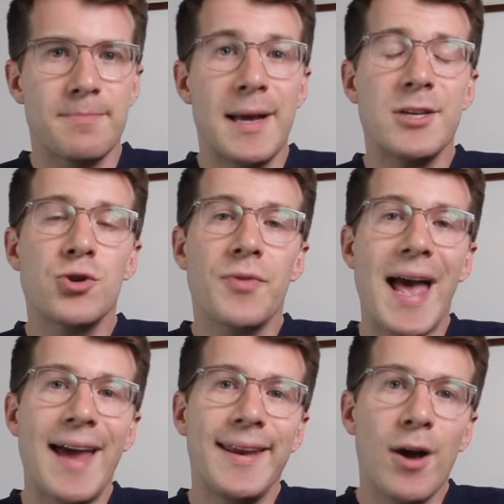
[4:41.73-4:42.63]
Make sure
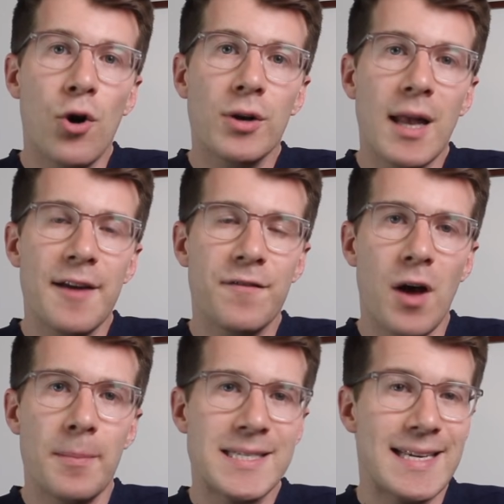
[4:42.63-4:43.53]
that any online
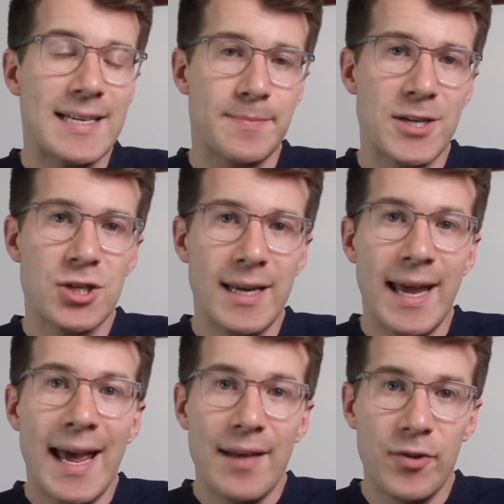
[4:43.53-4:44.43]
pharmacy,
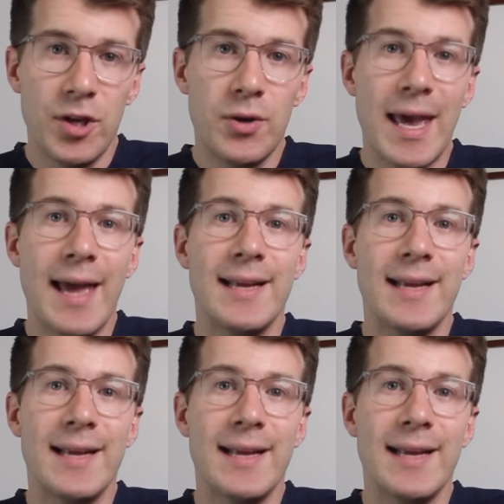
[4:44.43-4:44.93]
especially in the UK,